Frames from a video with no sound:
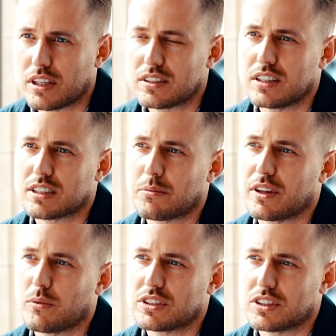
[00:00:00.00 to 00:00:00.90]
that
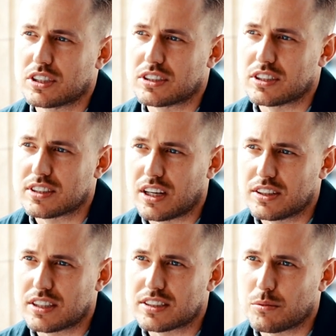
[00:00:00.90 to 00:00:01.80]
currently is the 5th
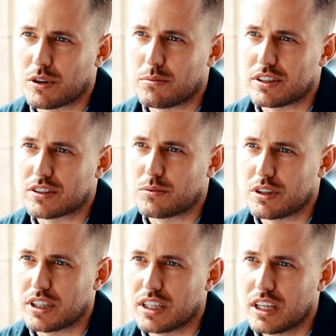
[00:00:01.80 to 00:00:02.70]
most popular
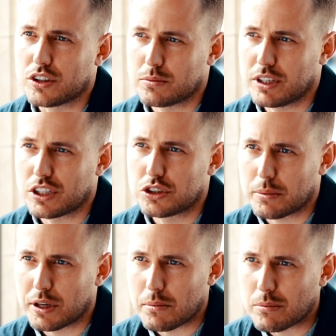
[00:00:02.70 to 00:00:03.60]
photos and video app
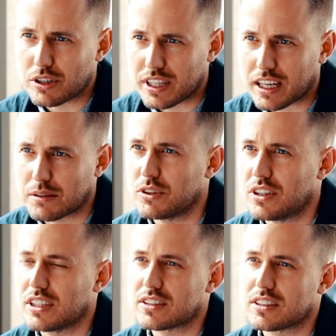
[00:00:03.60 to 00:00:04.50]
behind YouTube,